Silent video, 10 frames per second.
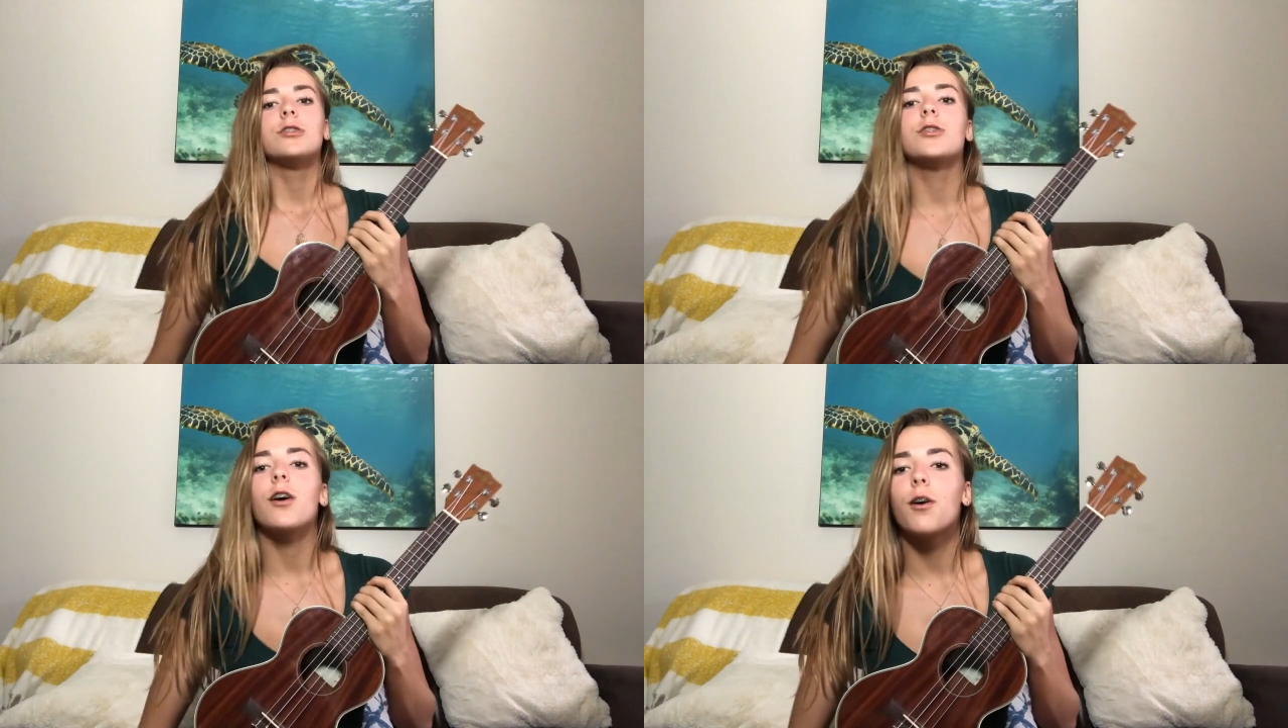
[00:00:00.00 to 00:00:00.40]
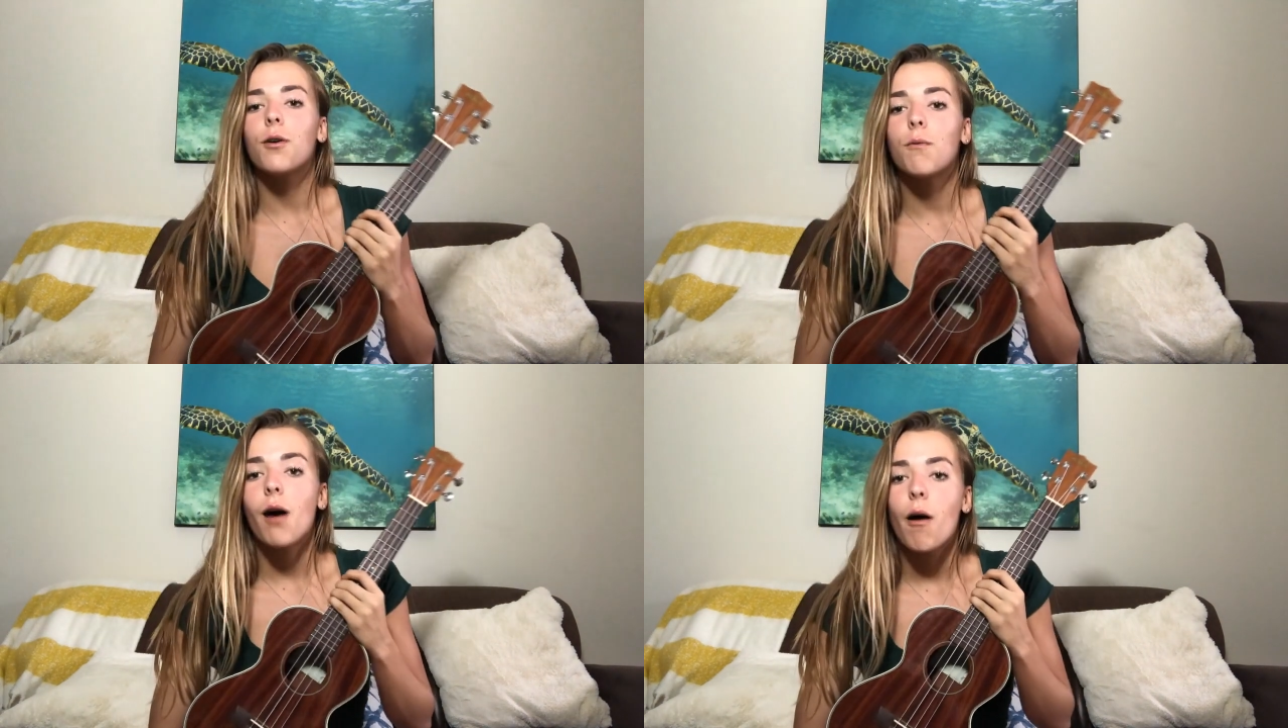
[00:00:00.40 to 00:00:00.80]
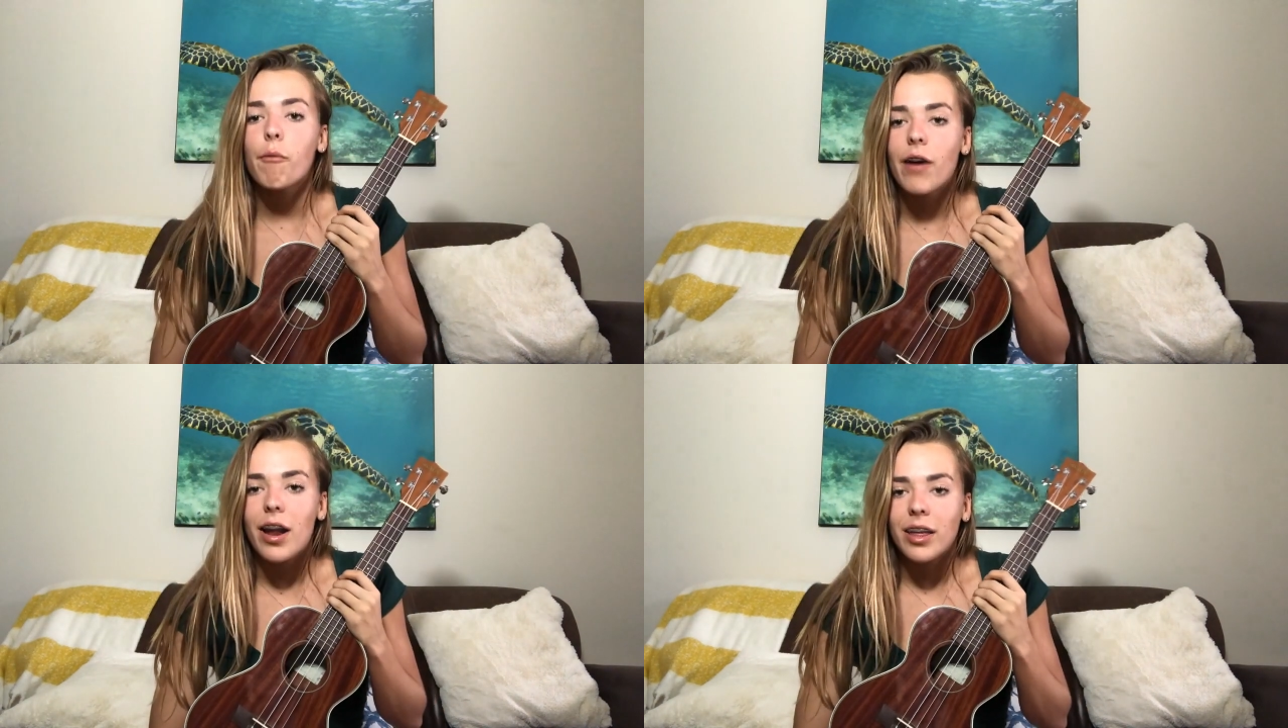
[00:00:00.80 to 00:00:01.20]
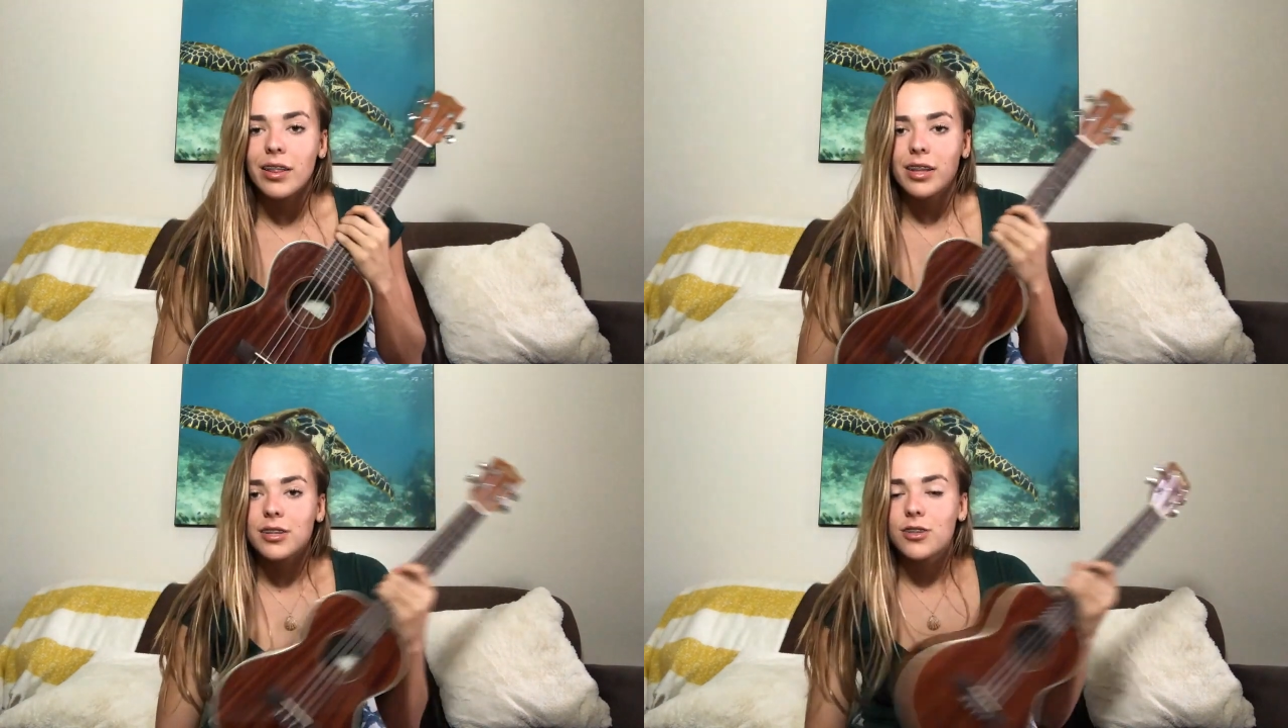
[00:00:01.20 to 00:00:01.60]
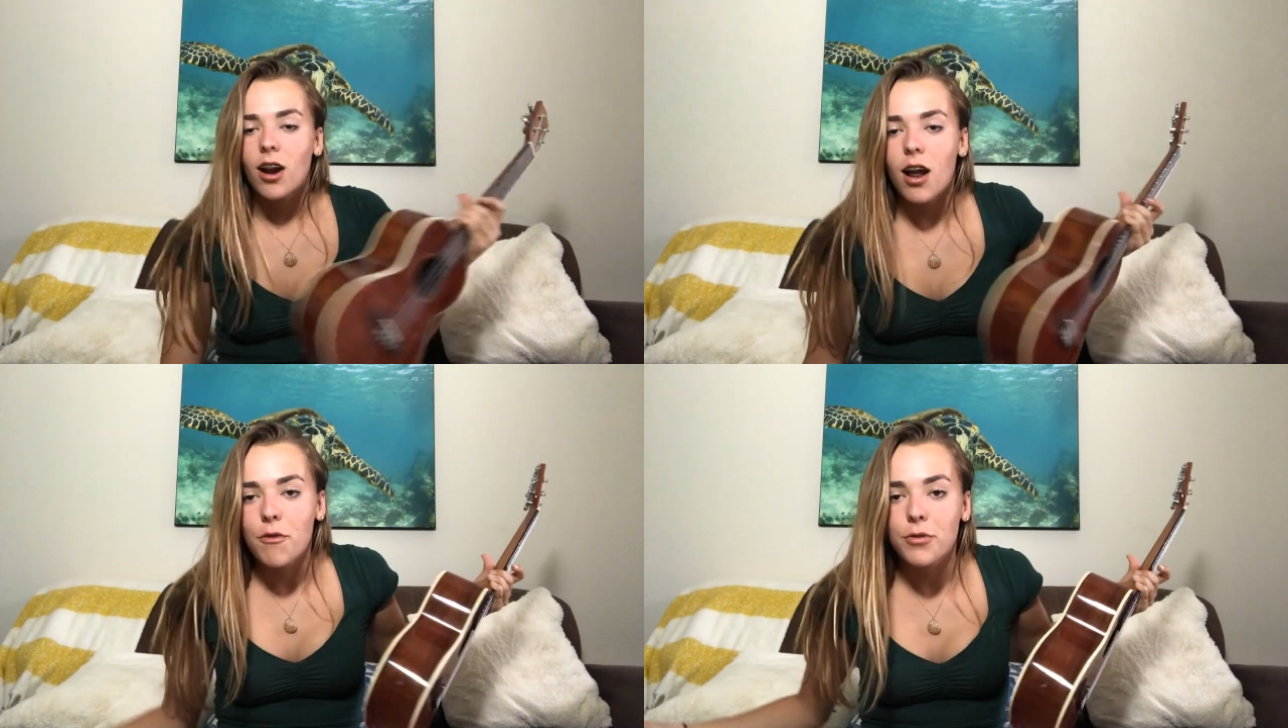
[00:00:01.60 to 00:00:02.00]
So while we're at it, let's
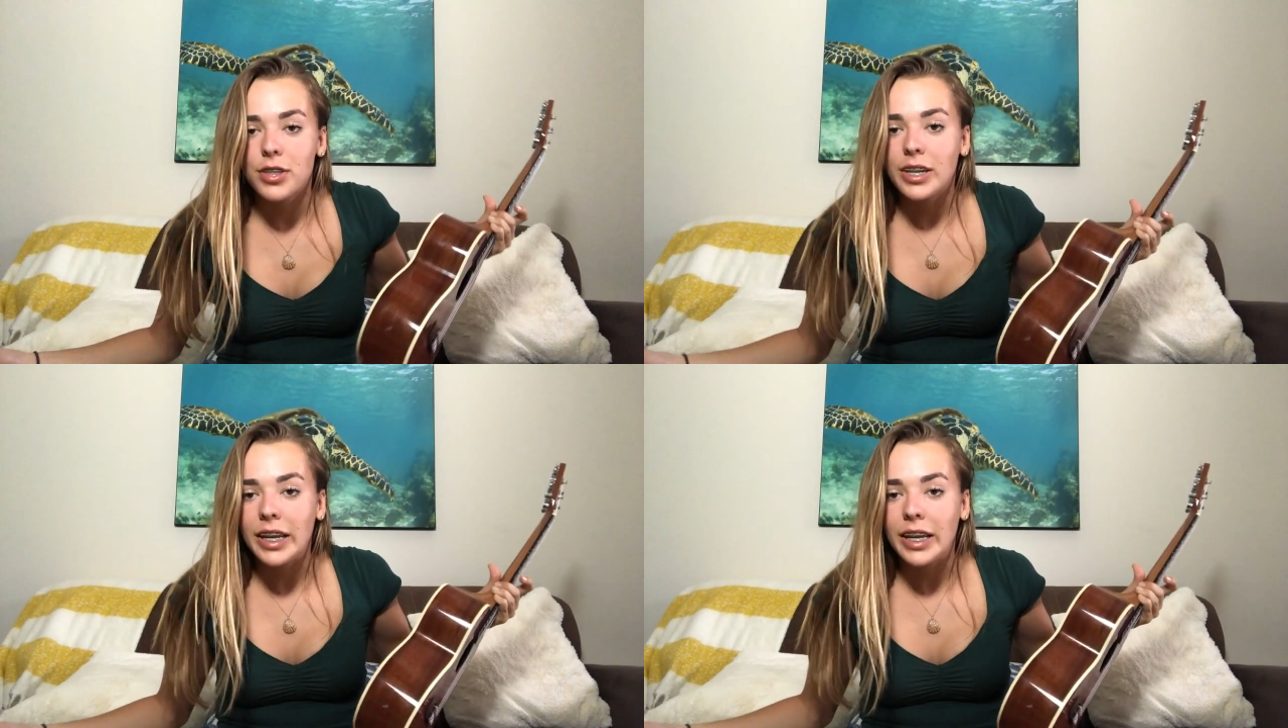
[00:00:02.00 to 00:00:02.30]
start off with an